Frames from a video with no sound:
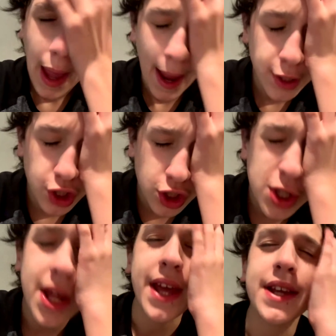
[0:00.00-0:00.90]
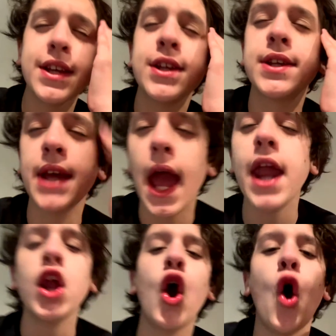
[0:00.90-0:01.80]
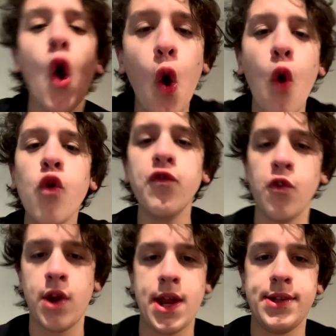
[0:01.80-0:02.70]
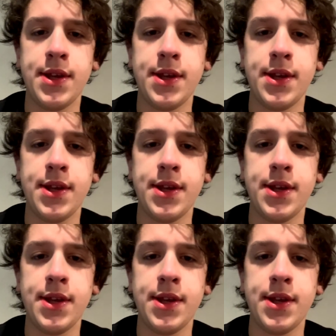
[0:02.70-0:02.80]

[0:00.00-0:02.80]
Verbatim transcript: and just get over it.